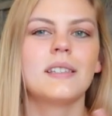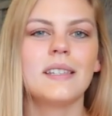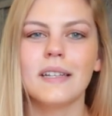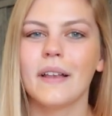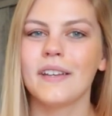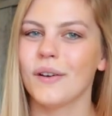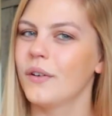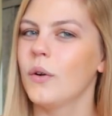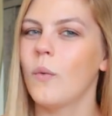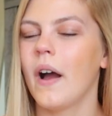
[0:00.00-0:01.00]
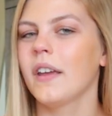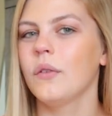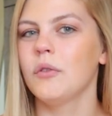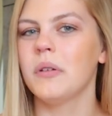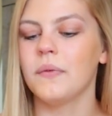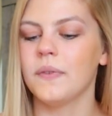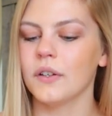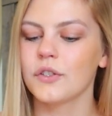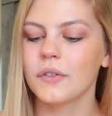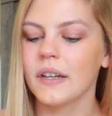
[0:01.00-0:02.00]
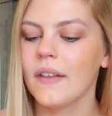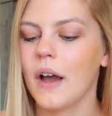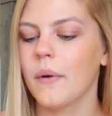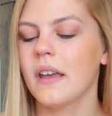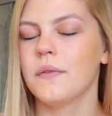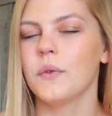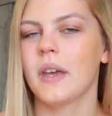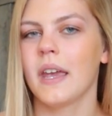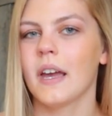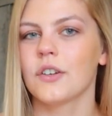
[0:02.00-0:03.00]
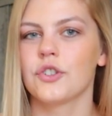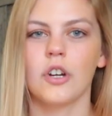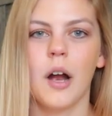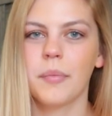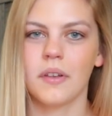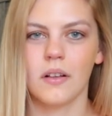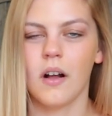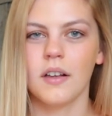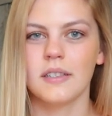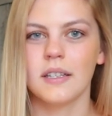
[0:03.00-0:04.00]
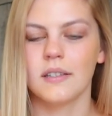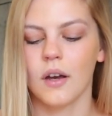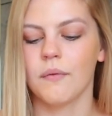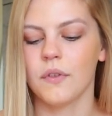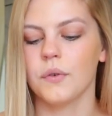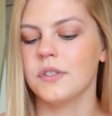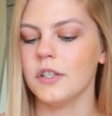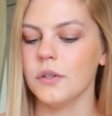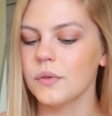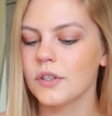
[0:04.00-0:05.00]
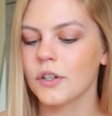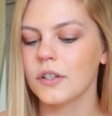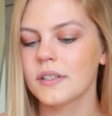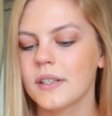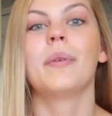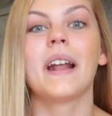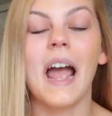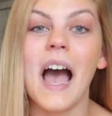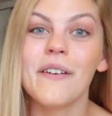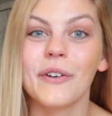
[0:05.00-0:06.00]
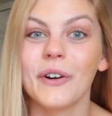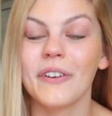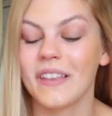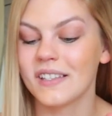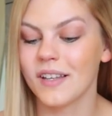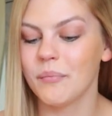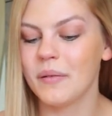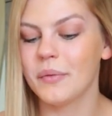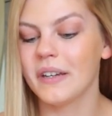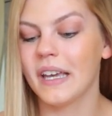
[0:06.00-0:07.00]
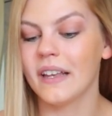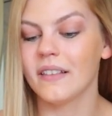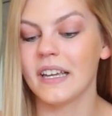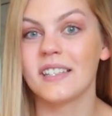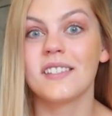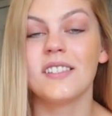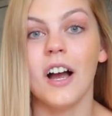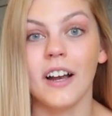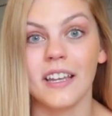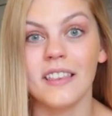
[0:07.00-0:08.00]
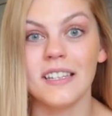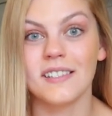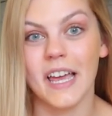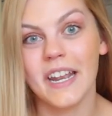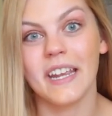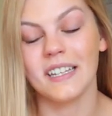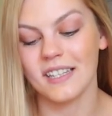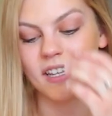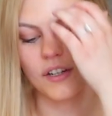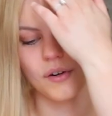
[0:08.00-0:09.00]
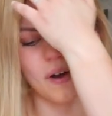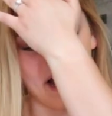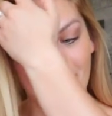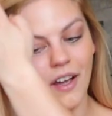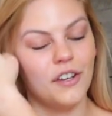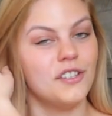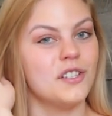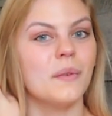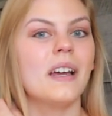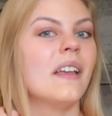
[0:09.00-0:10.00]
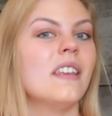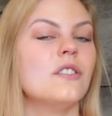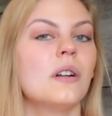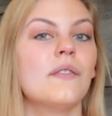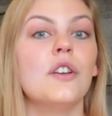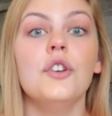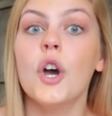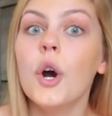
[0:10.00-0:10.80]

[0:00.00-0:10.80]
Still, I don't know why you would be filtering that way if you can't shop the closets of those users, but I have heard that some people get like stuck in these settings and they don't know how to undo it and they don't even